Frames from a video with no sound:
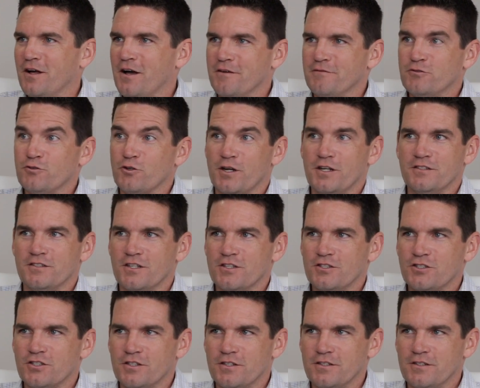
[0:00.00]
I've
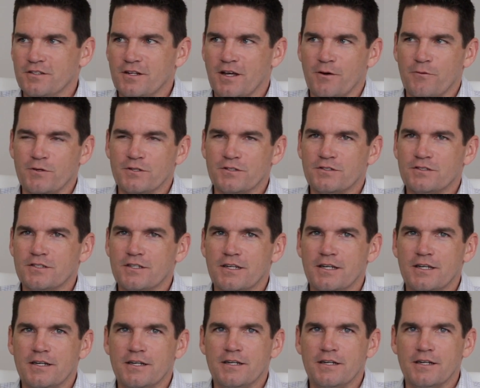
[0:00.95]
transitioned. I was
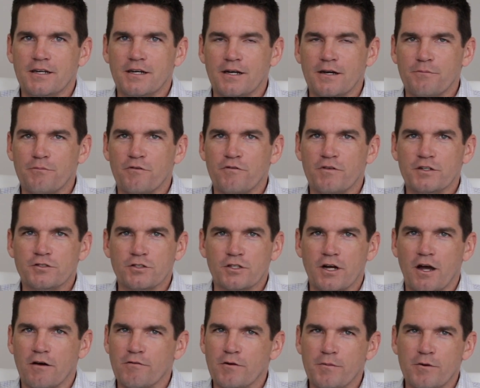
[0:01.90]
in provincial
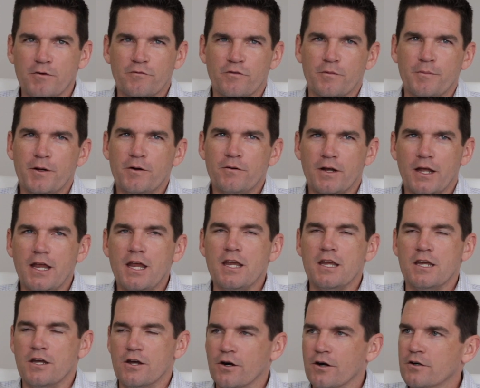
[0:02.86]
government for about 8
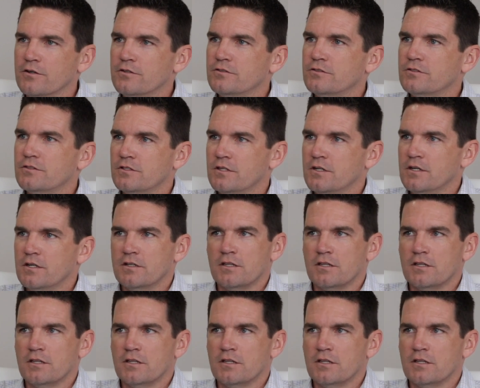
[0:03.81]
years.